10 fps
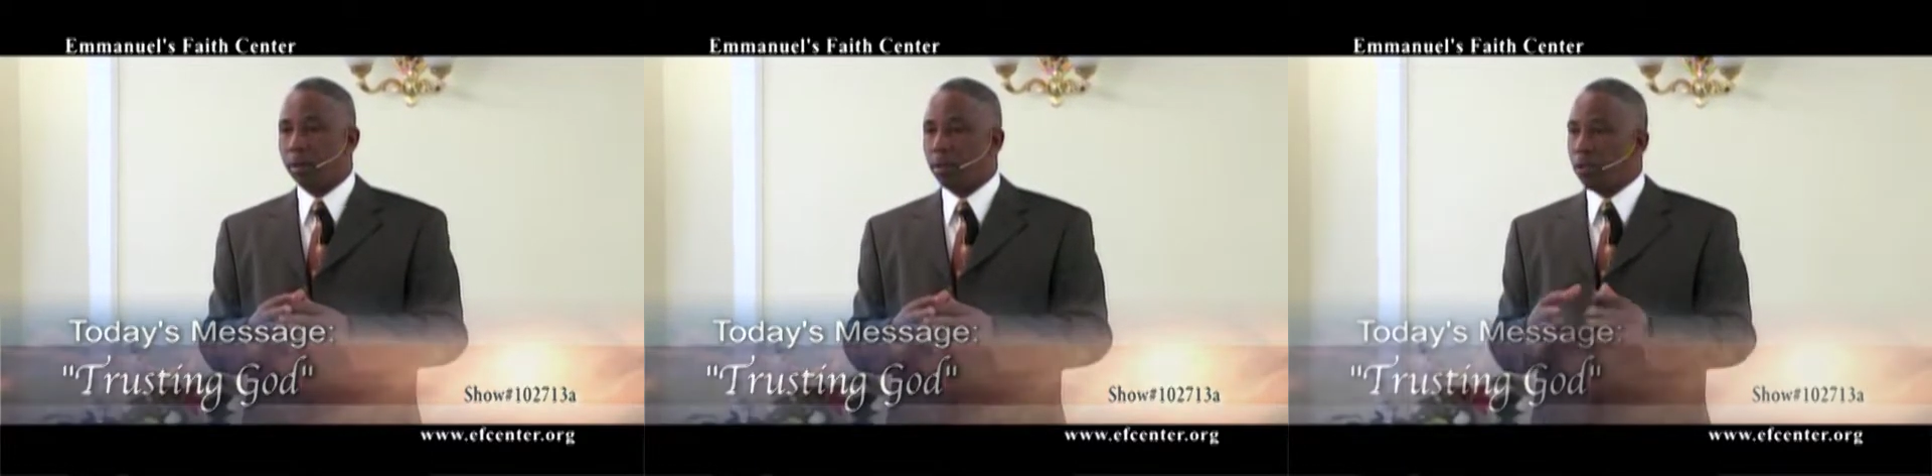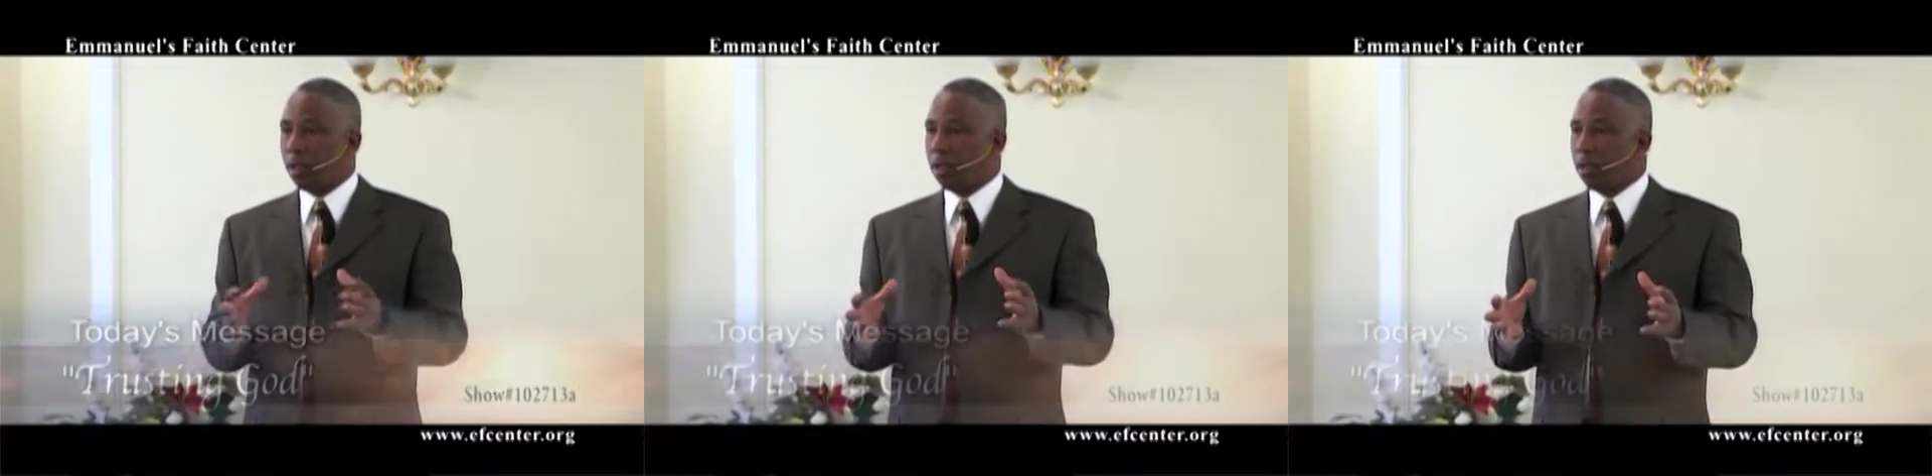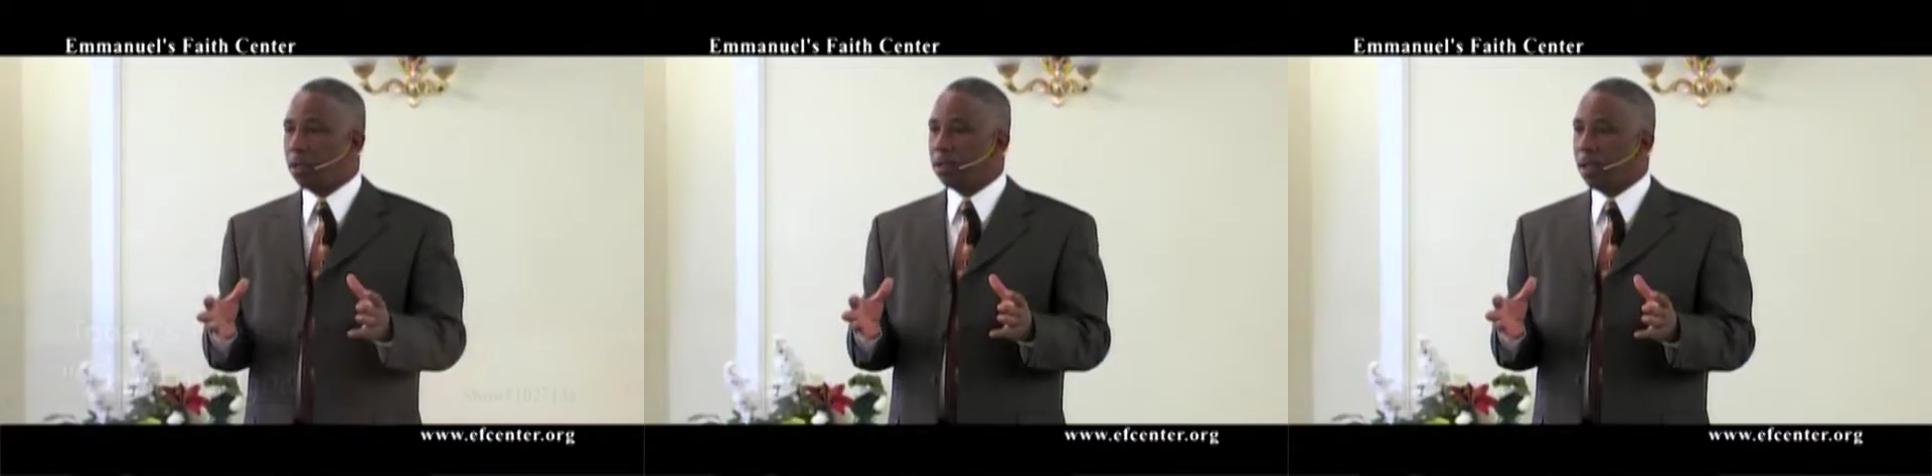But you gotta
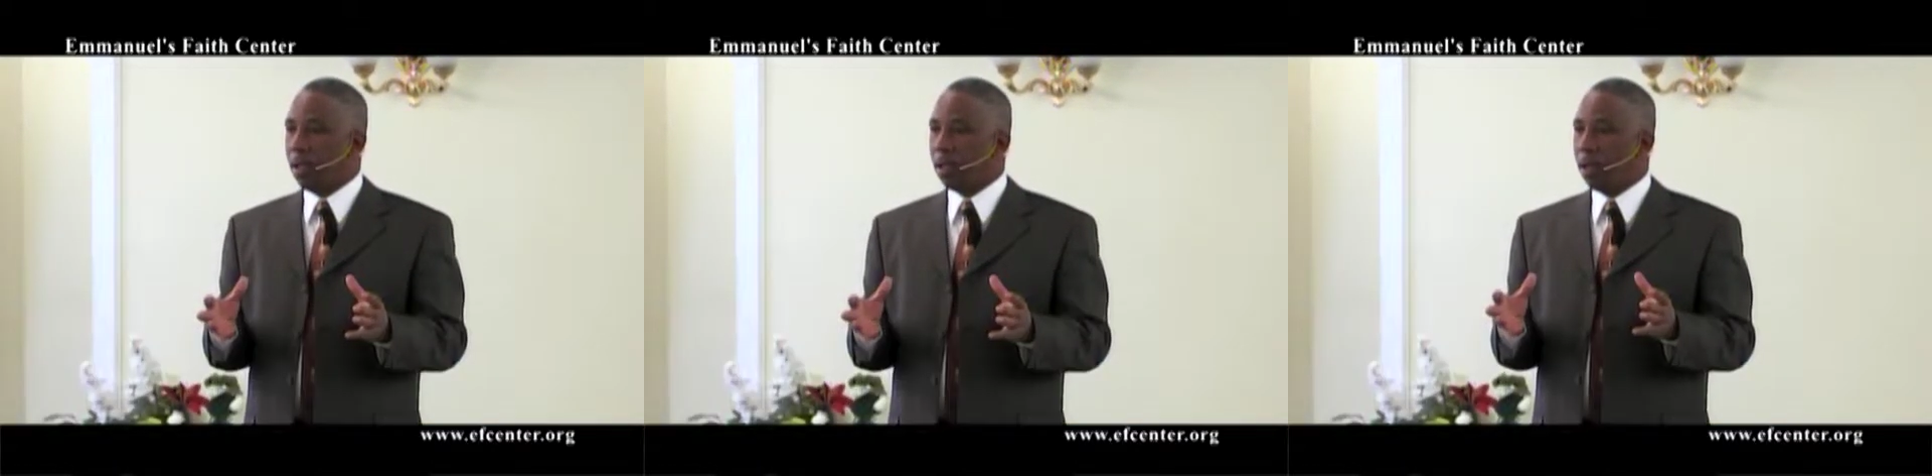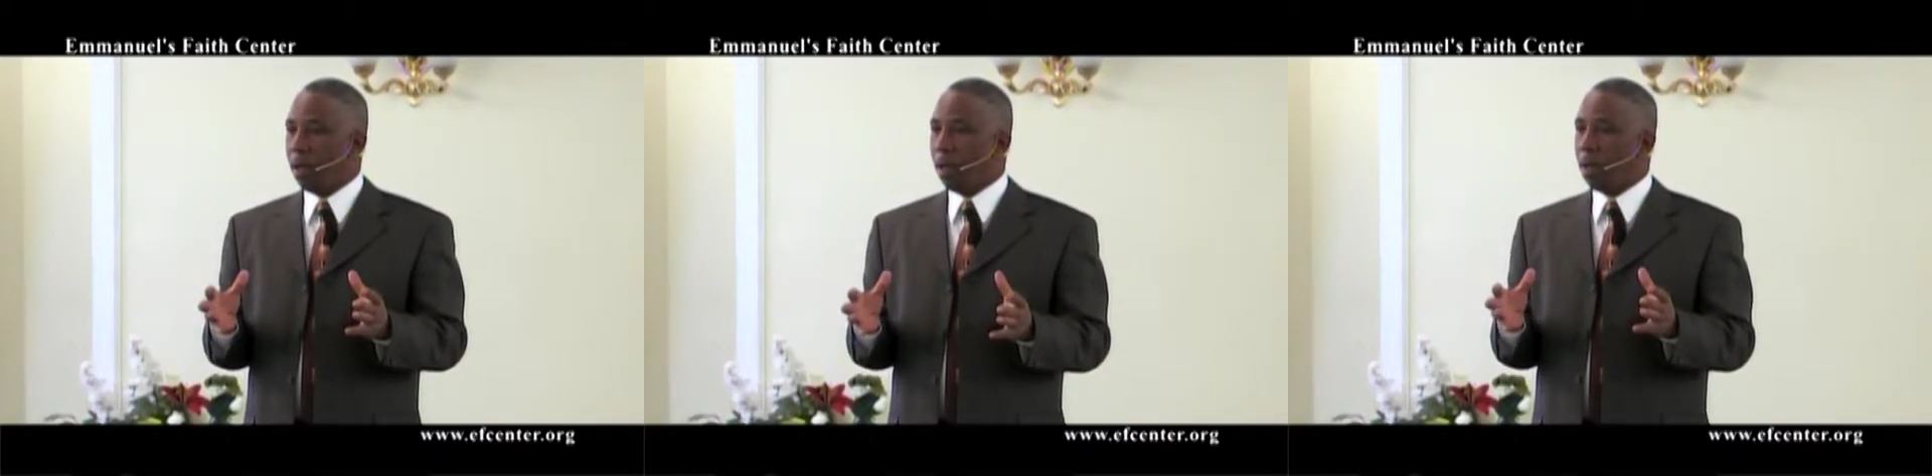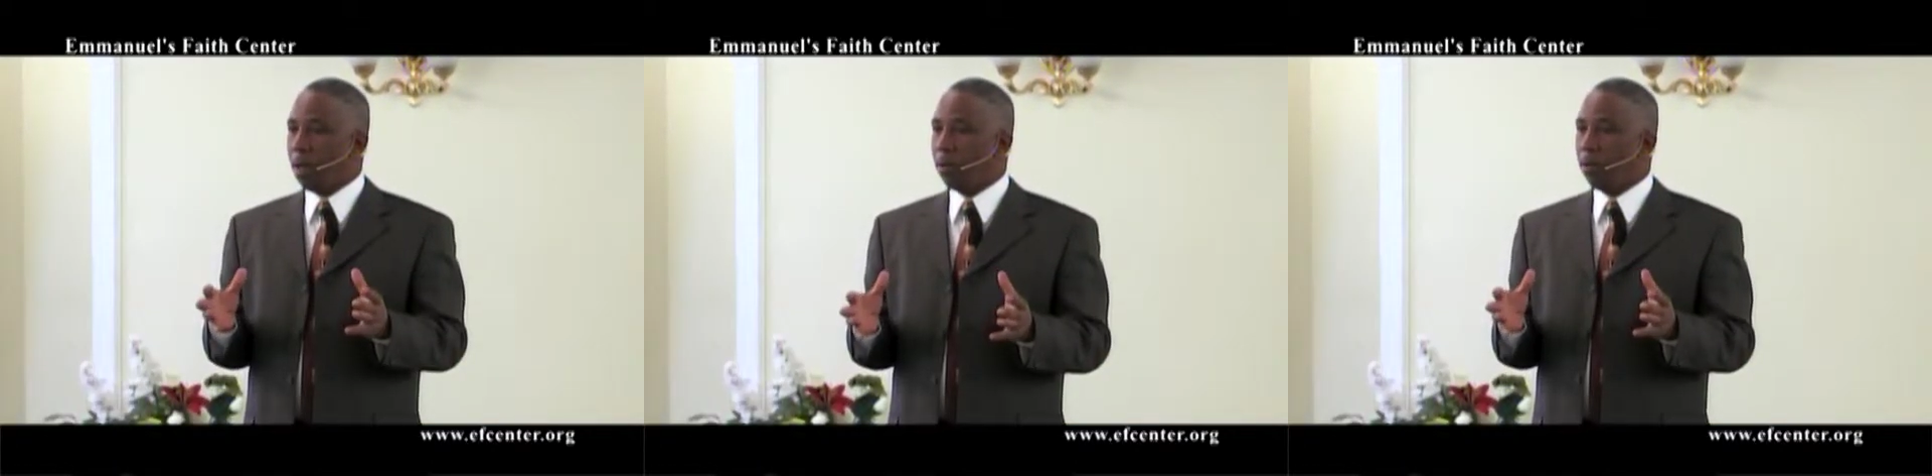understand,
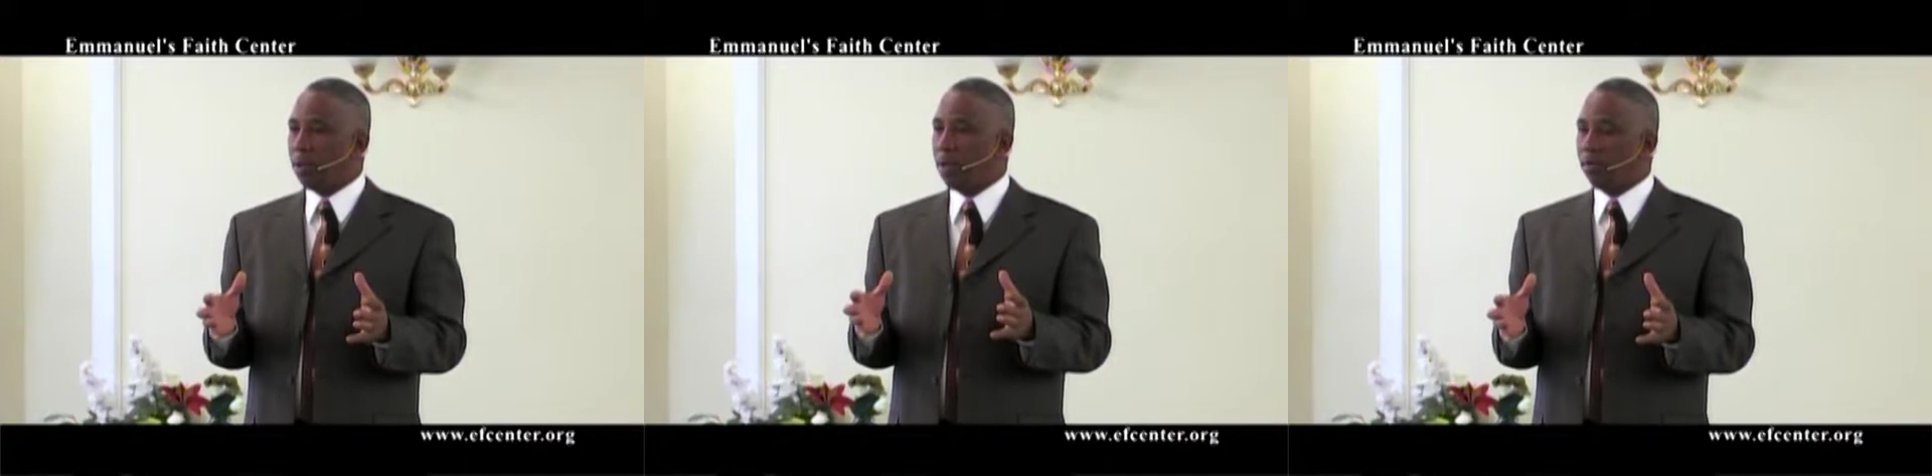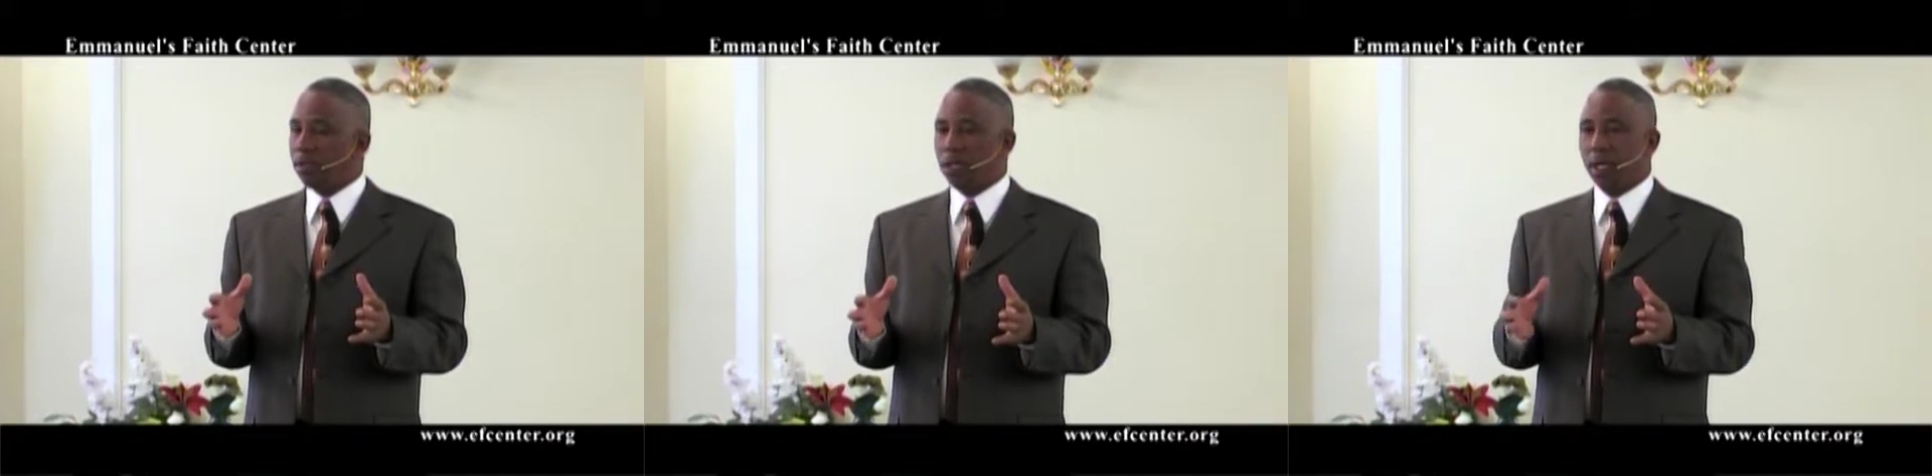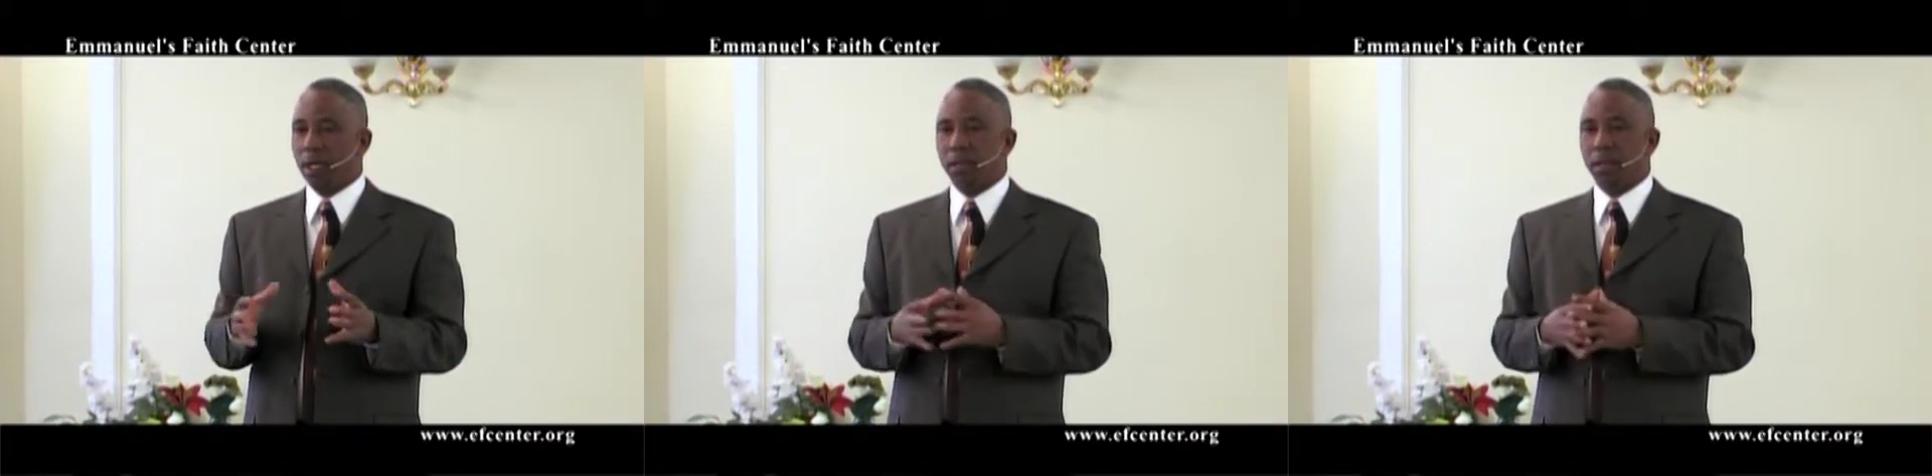God will never
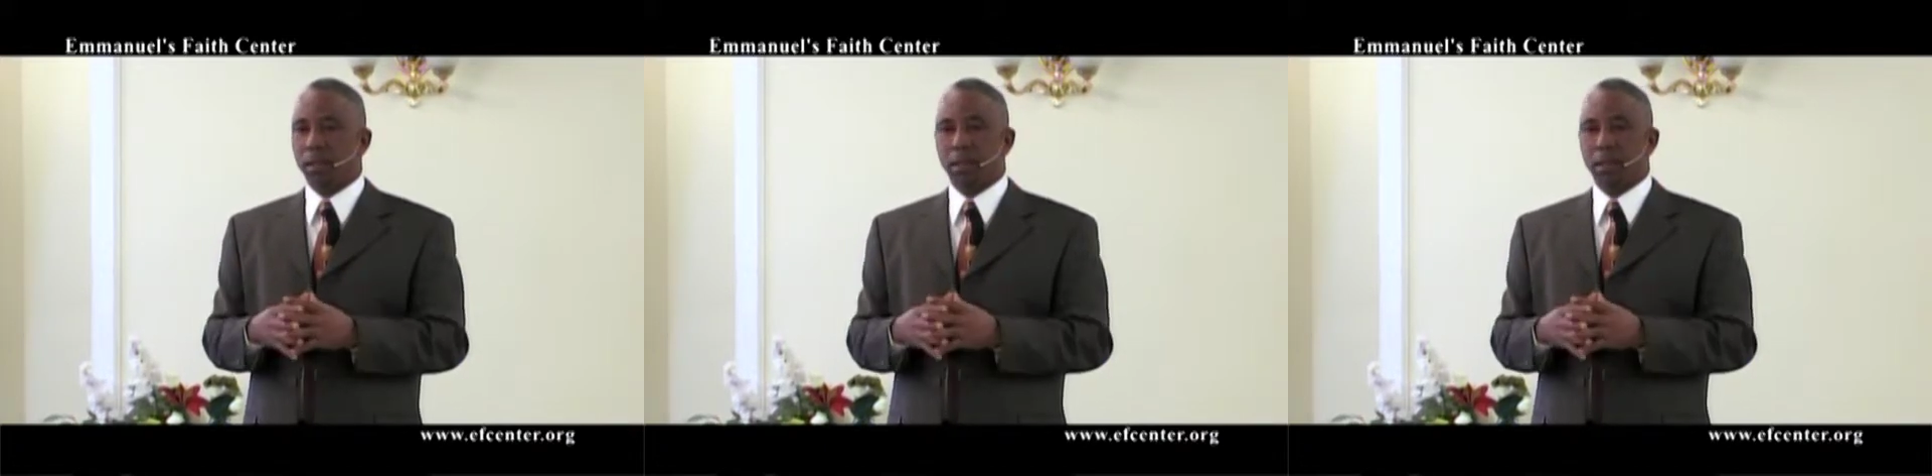change.